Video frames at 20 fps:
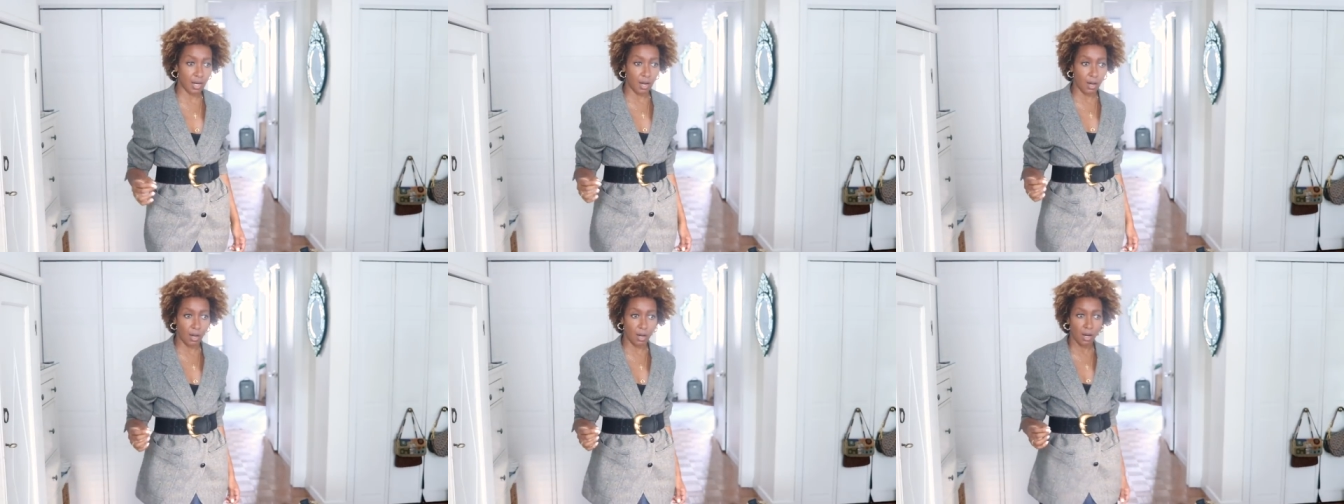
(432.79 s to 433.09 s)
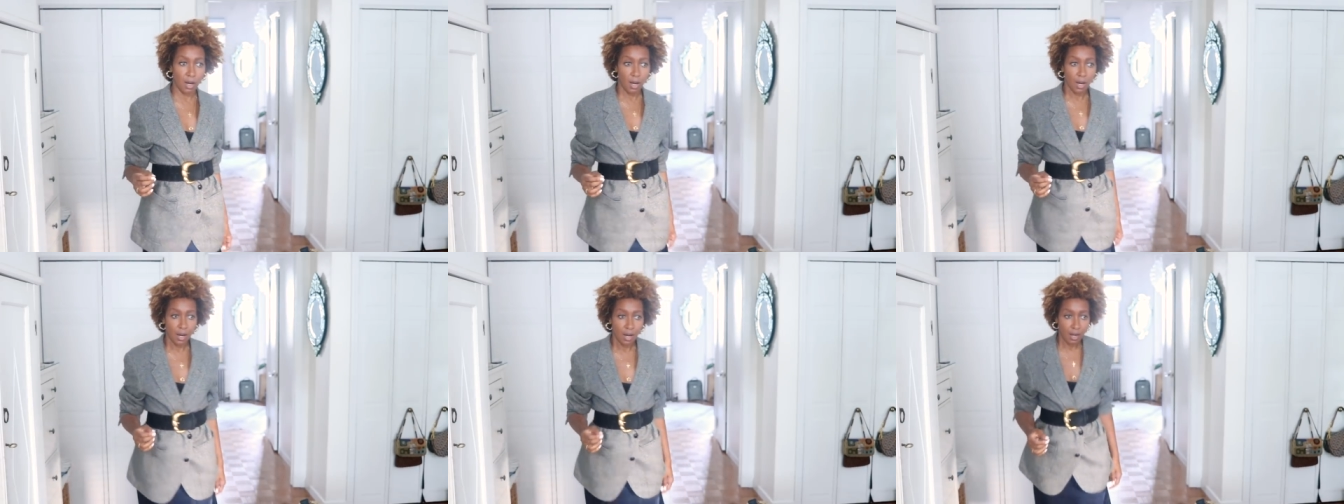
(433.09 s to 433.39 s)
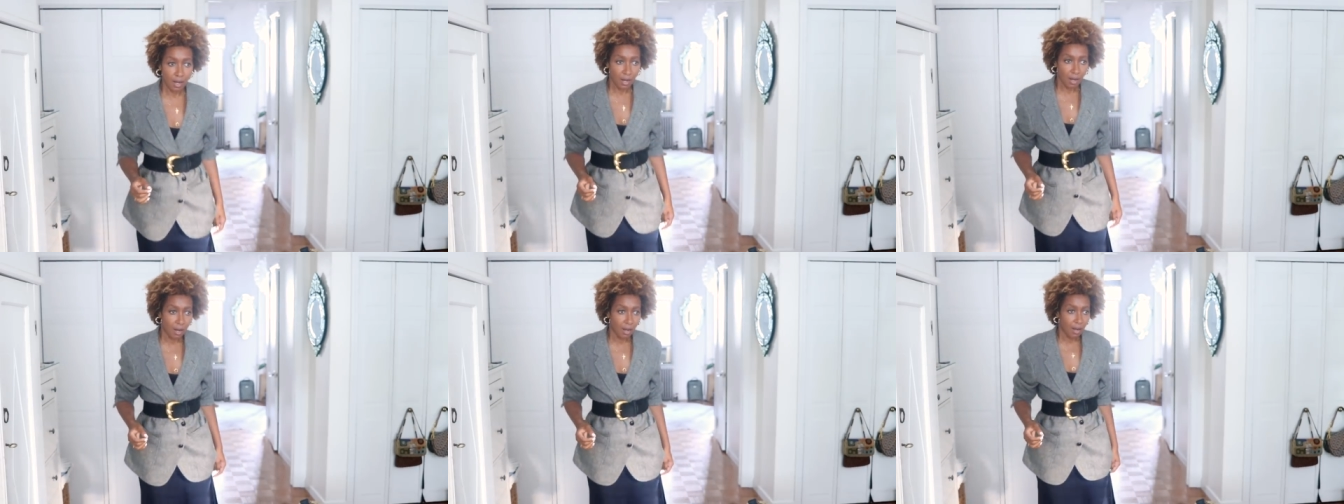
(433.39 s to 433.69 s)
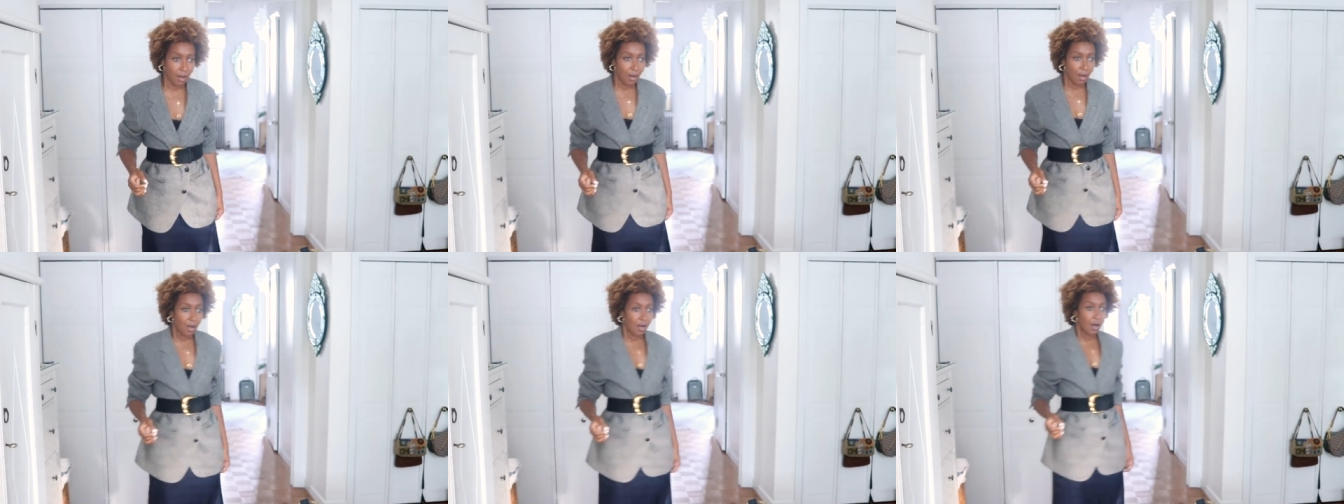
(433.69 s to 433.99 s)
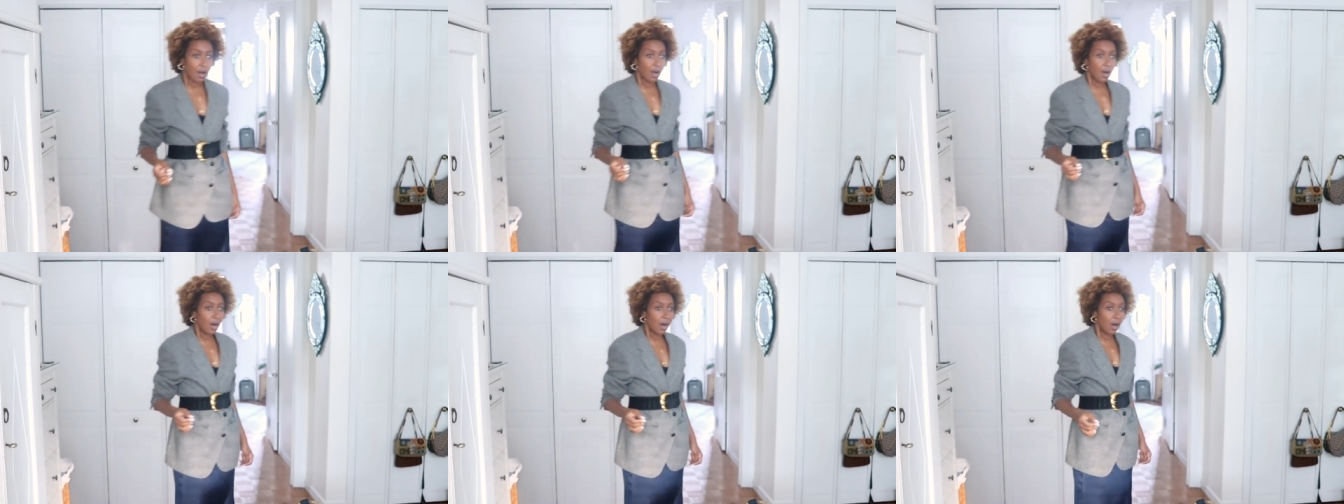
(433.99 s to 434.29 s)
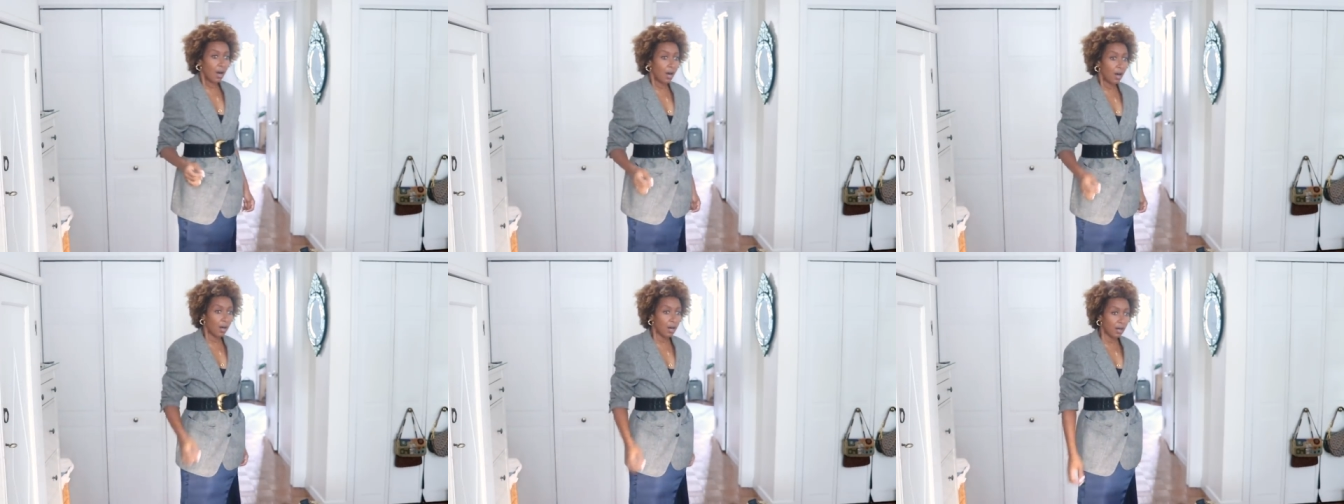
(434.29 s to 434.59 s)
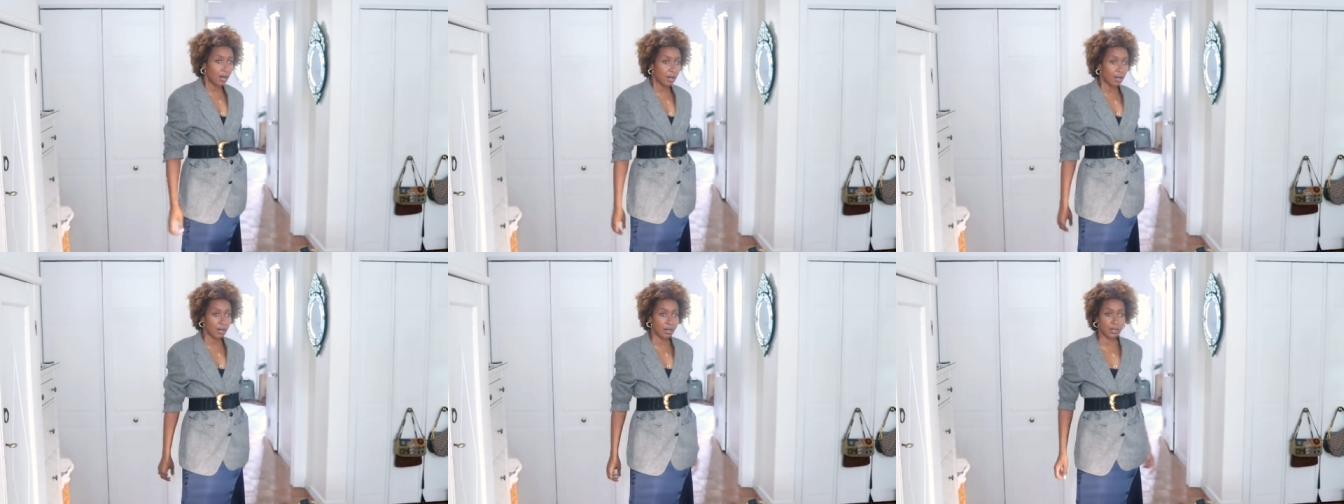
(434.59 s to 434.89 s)
oh,
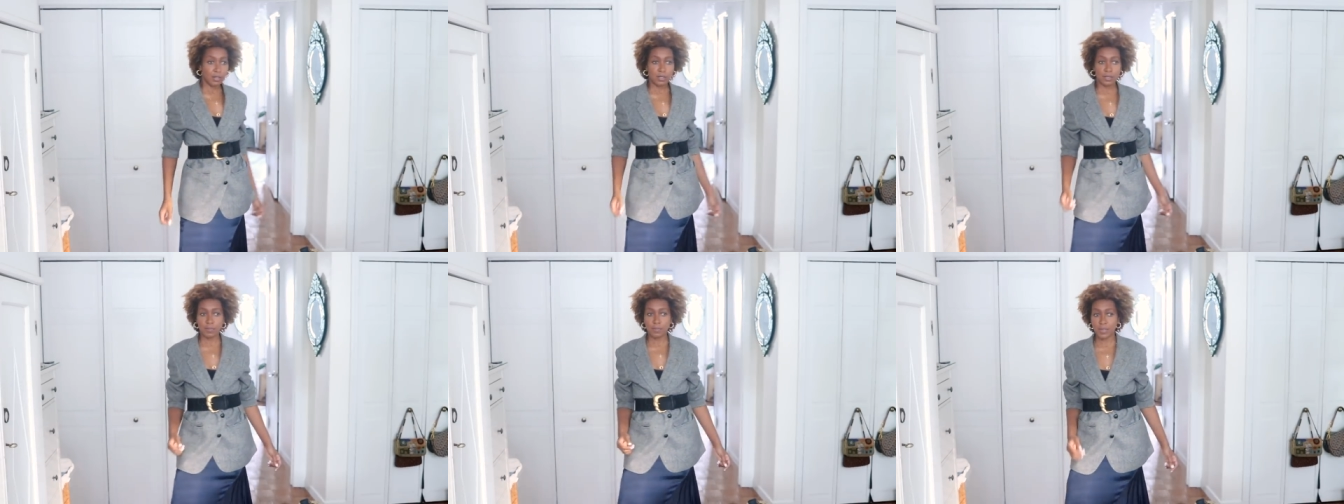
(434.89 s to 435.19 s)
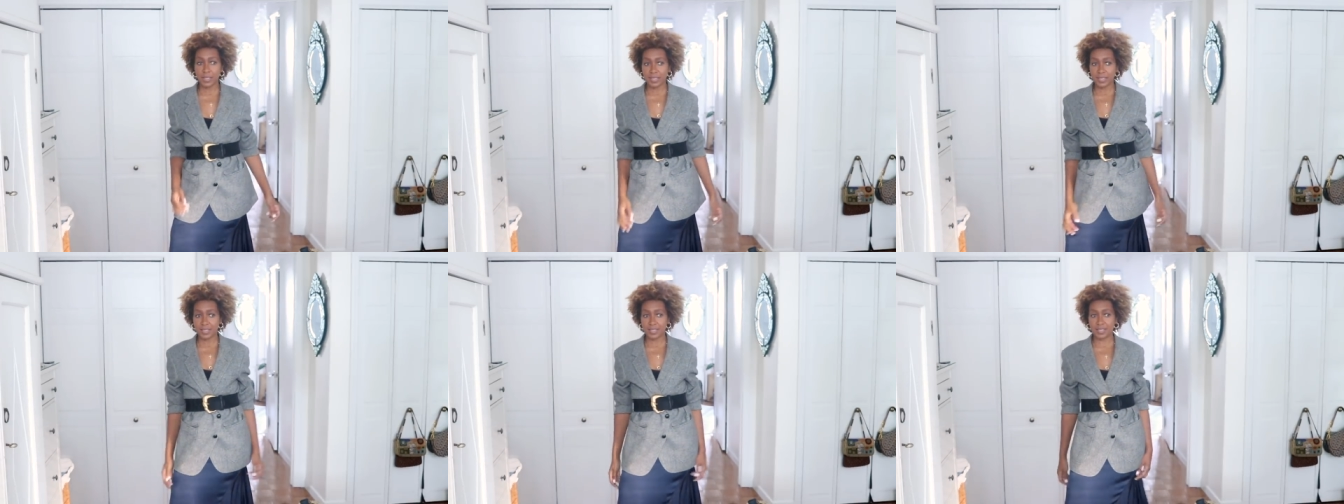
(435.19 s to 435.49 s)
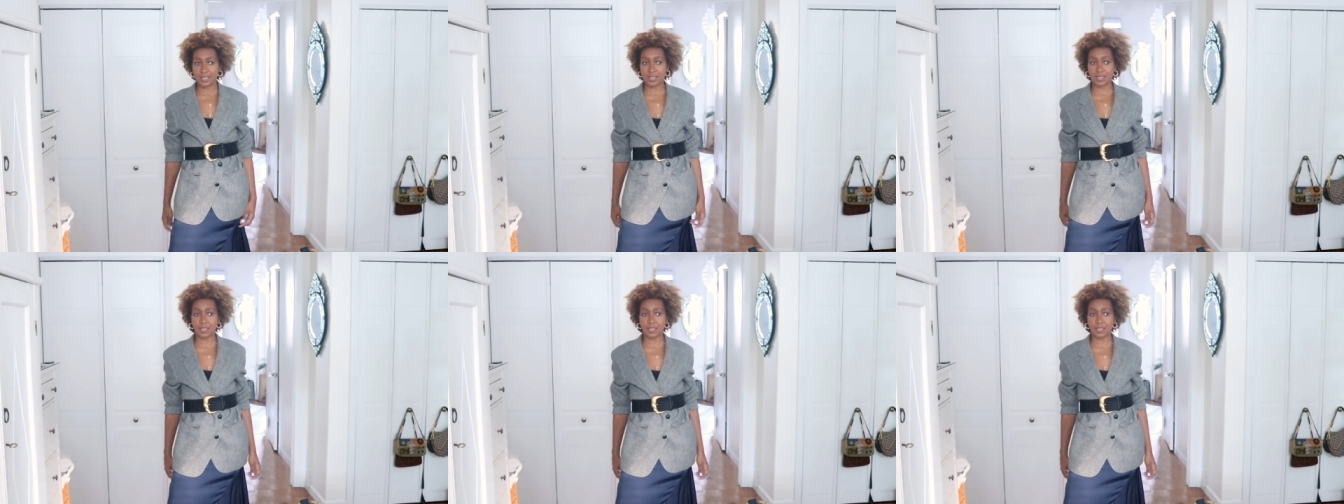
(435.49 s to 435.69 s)
oh my